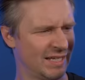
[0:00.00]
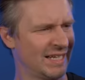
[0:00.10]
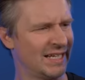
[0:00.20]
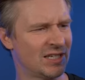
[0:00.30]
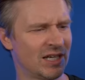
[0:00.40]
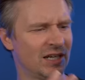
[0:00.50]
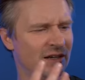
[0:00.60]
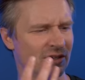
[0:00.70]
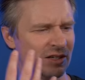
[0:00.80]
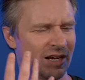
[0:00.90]
easy
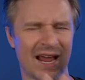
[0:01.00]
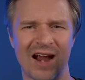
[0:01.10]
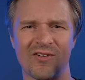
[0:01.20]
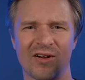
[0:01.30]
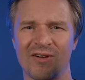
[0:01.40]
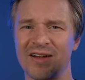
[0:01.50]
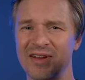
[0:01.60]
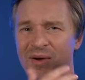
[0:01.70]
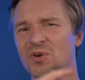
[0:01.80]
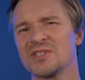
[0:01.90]
to carry around,
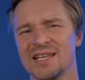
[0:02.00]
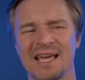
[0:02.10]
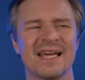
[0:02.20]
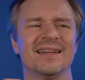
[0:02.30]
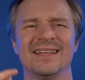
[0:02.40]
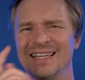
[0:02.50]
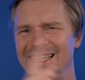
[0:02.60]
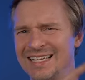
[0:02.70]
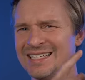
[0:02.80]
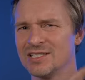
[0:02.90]
and once again,
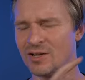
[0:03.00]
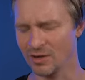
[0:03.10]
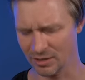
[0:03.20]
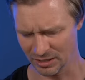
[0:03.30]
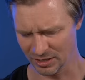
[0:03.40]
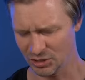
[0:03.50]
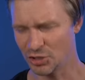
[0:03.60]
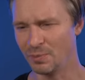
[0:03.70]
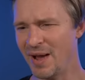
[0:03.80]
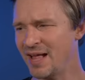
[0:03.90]
easier
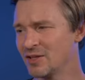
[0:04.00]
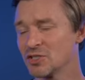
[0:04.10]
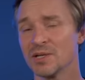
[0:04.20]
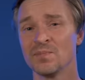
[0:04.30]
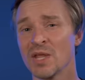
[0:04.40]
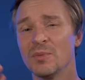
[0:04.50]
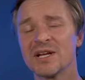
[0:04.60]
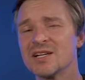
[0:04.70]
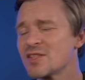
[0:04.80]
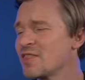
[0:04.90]
to balance. But
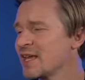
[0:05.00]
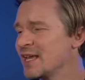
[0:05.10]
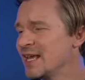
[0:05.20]
here's the thing,